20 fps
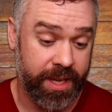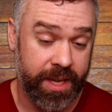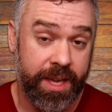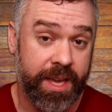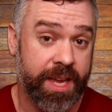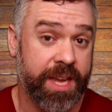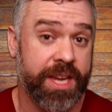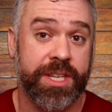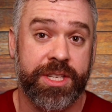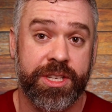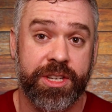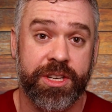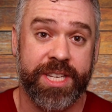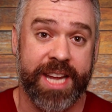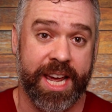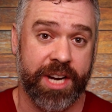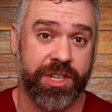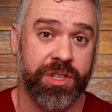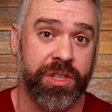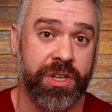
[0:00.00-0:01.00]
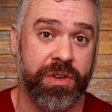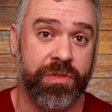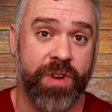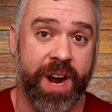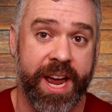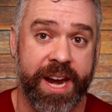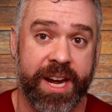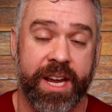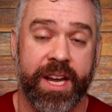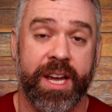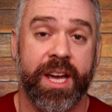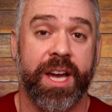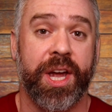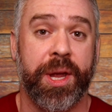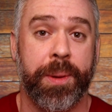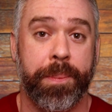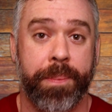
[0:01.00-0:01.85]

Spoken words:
he's just actually writing a